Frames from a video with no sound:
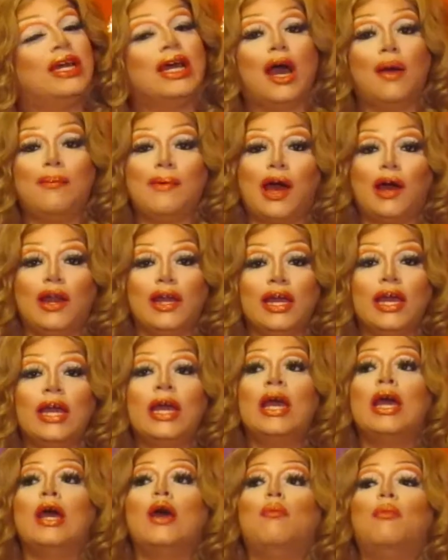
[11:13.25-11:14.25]
about it.
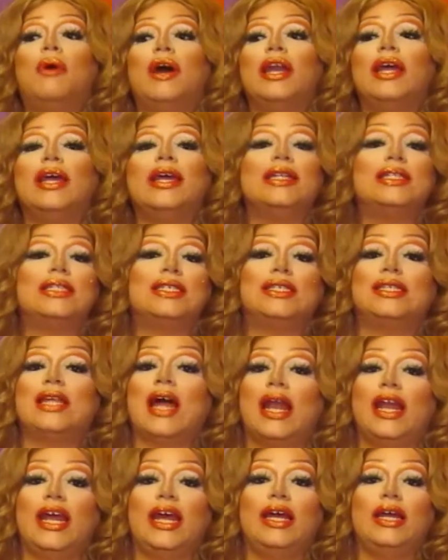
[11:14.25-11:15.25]
But it's
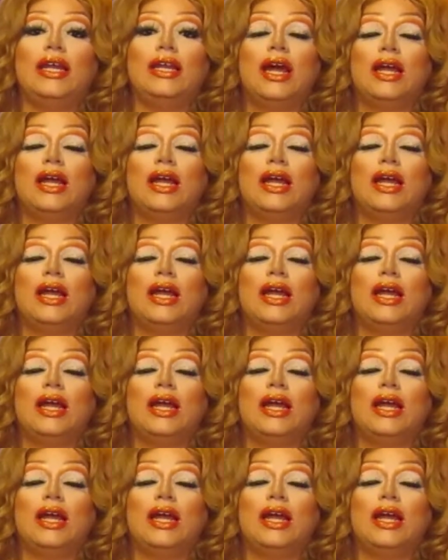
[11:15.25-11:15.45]
stunning,